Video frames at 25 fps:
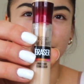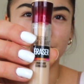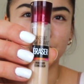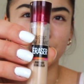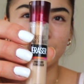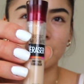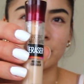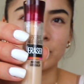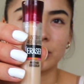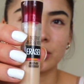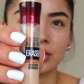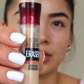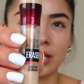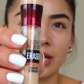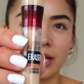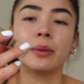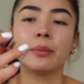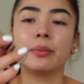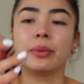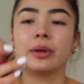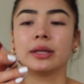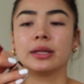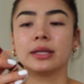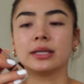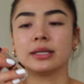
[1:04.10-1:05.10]
French side,
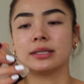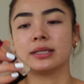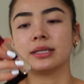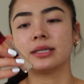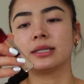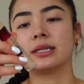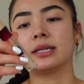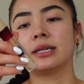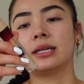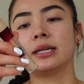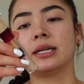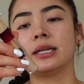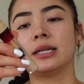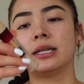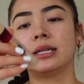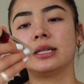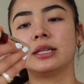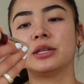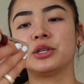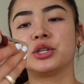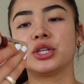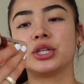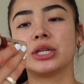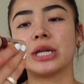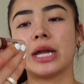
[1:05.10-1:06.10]
but this is in the
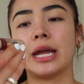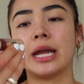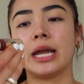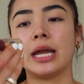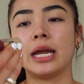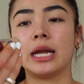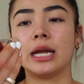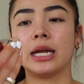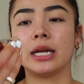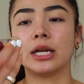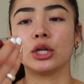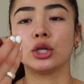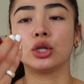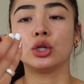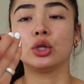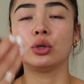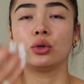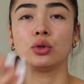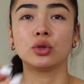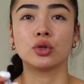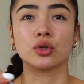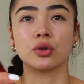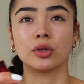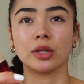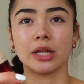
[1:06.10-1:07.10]
shade
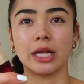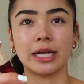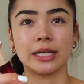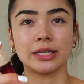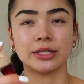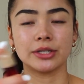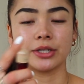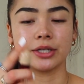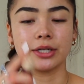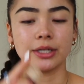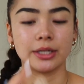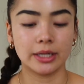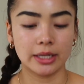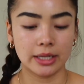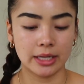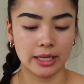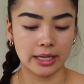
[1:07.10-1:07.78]
Neutralizer,